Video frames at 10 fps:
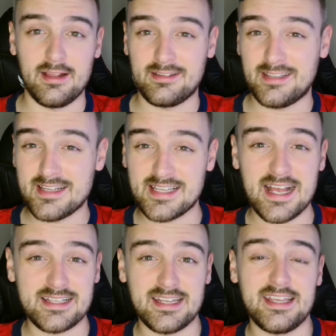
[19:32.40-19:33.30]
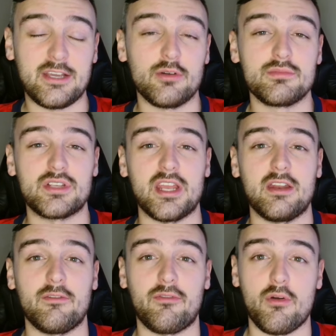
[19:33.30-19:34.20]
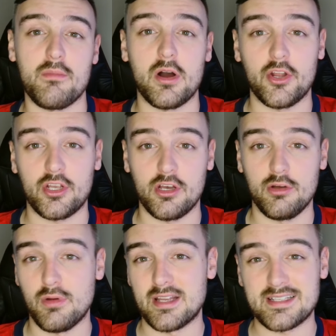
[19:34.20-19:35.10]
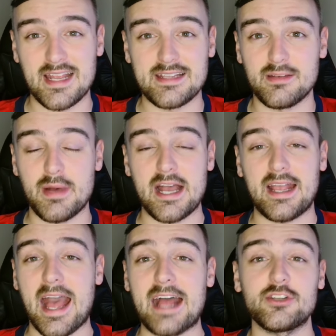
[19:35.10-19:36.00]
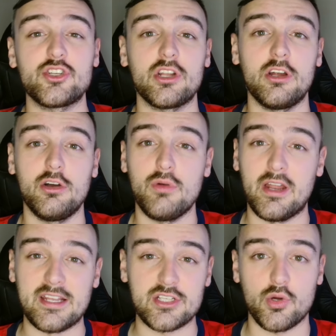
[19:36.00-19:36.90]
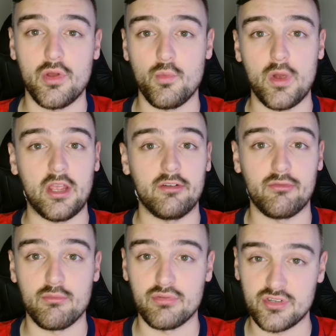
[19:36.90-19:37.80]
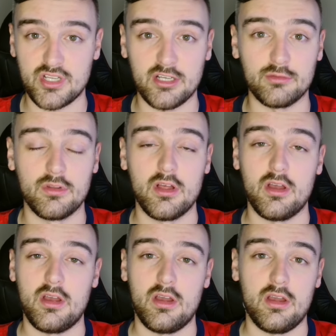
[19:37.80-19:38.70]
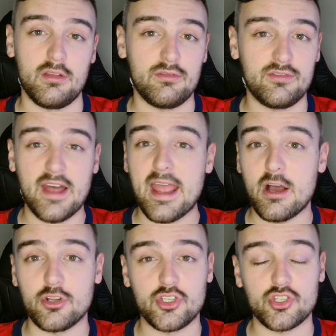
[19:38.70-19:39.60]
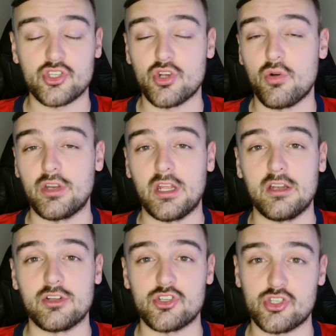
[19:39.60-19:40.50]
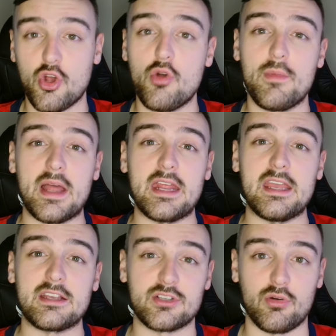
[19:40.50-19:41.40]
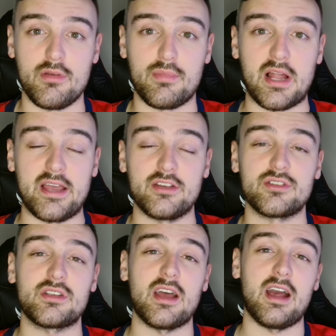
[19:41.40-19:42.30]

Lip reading: De Sassi comes in from Monaco, a centre-back. Angelo, an exciting winger from Brazil. They are just signing so many exciting players.